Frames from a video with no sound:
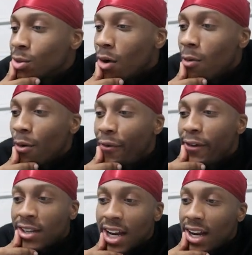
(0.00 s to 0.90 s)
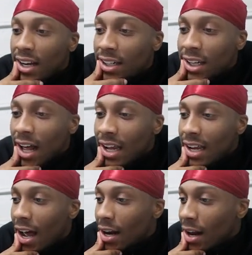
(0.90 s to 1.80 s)
is wrong with 15? It's like
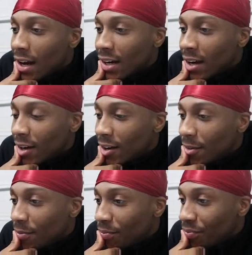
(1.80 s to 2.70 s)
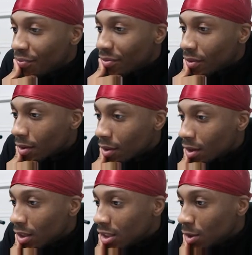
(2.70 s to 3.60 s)
he got knocked out.
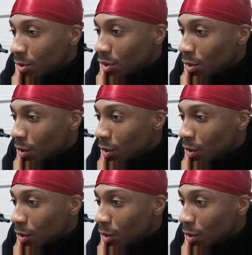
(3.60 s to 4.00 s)
Let's see what you